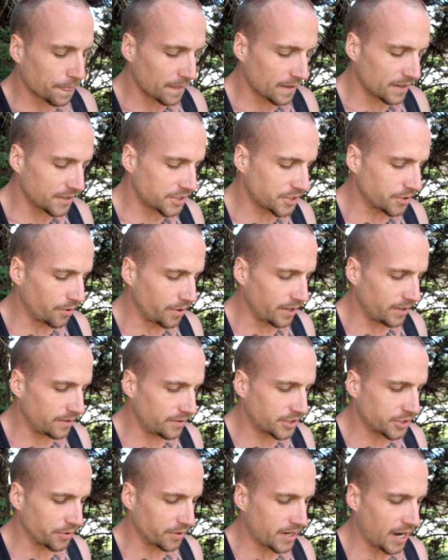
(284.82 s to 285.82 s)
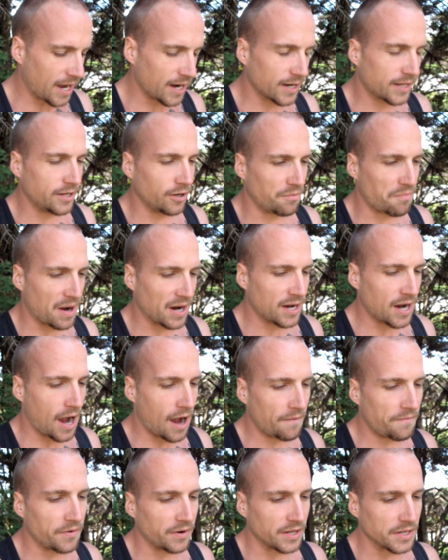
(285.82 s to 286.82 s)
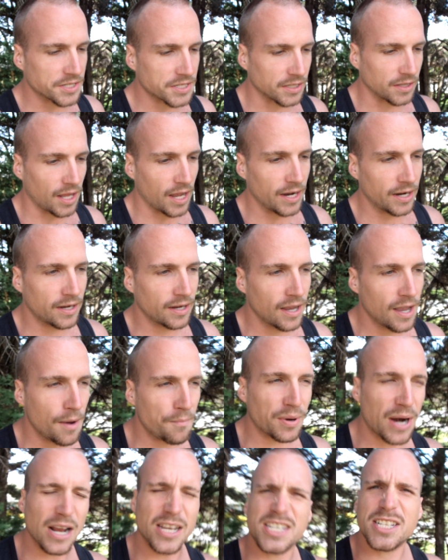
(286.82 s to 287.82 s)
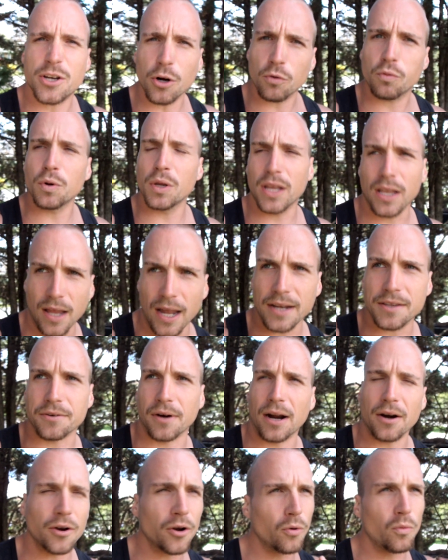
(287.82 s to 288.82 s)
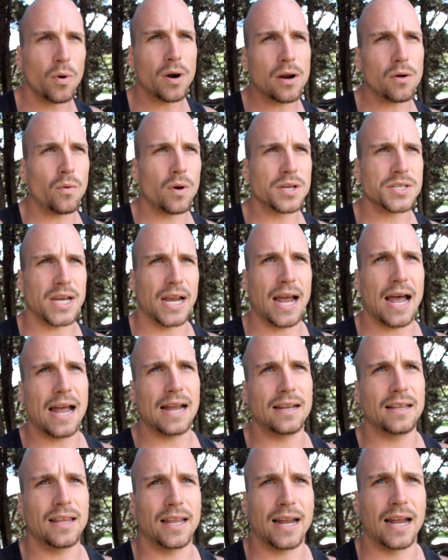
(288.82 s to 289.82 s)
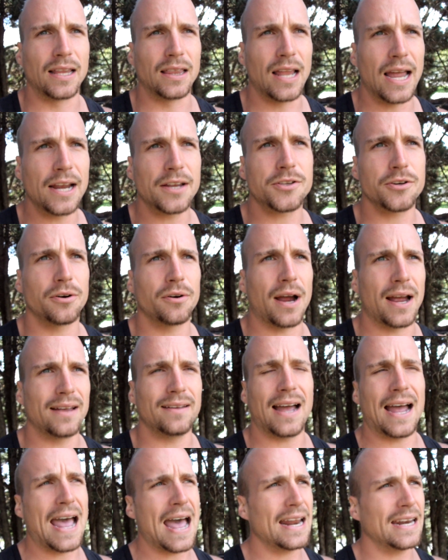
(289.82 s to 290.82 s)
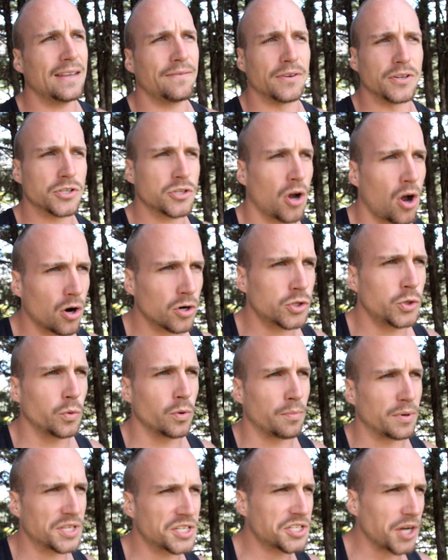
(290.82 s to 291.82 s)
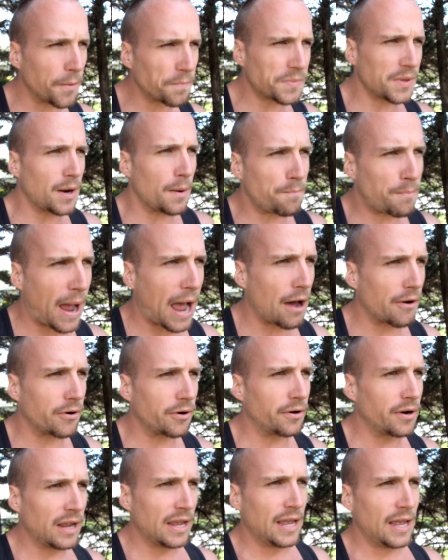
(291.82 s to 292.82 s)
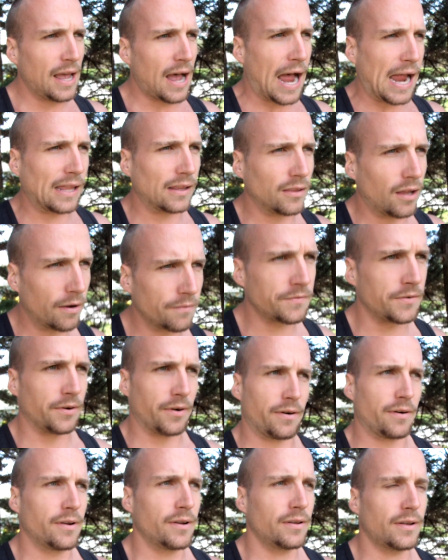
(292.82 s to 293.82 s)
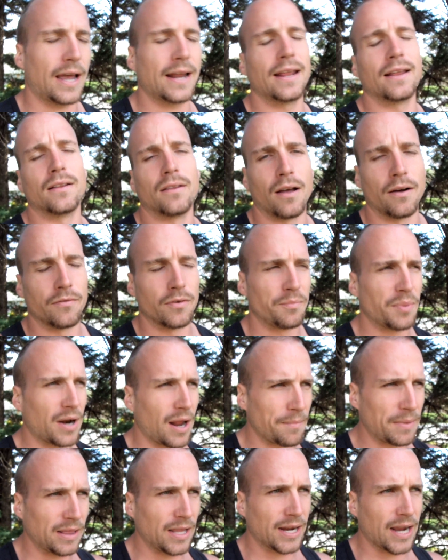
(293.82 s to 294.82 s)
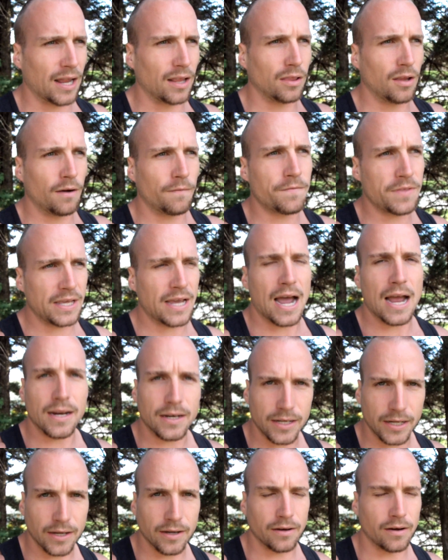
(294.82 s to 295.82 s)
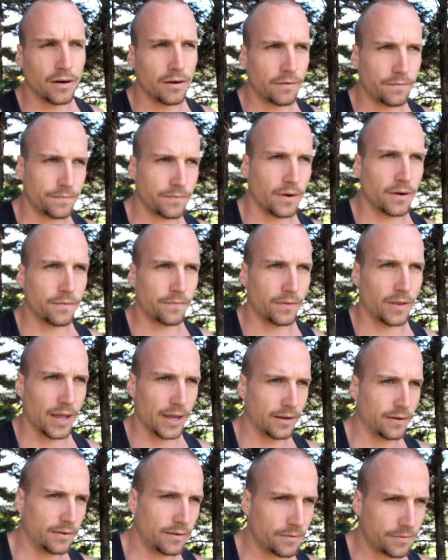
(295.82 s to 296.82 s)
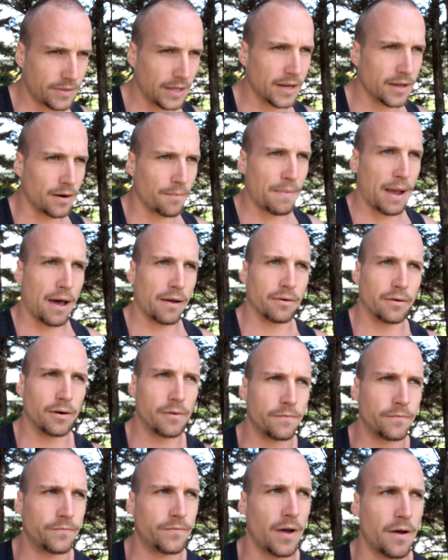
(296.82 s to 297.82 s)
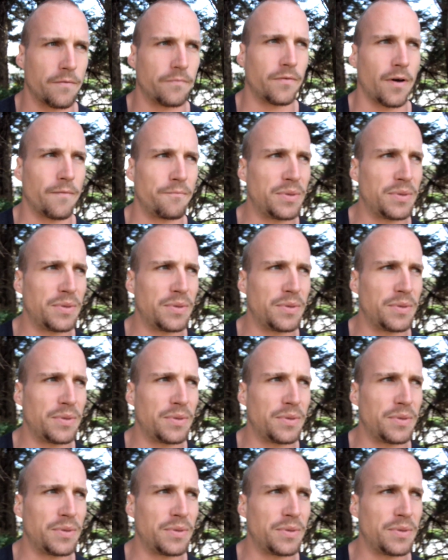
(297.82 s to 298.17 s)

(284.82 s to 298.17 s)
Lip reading: So it kind of killed my confidence, and but I still really liked her. I don't know what it was. I liked her. I hadn't even talked to her, but something about her, I loved her. I didn't love her, but I mean, I loved the idea of thinking about her, of